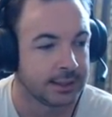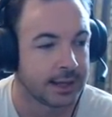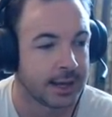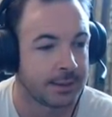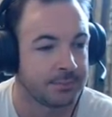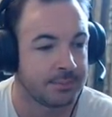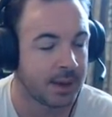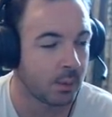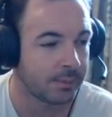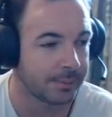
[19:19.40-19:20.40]
It
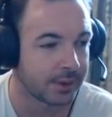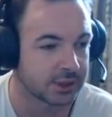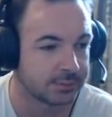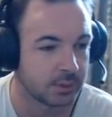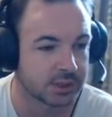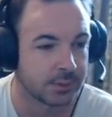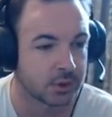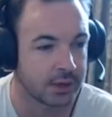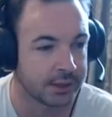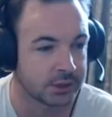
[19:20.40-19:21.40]
may well be possible with
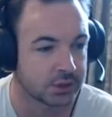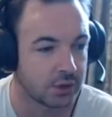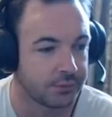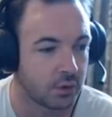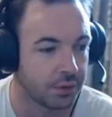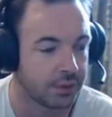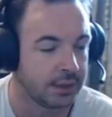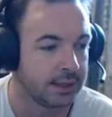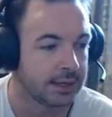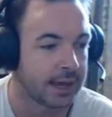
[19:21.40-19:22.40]
smoke grenades and so forth,
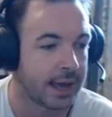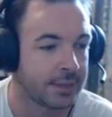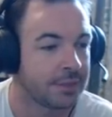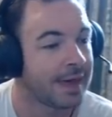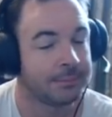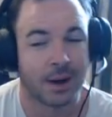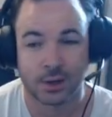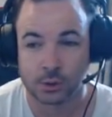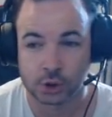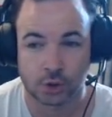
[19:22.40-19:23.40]
and that
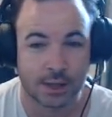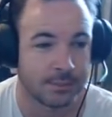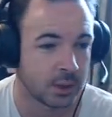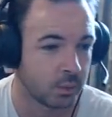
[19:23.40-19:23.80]
might also net me the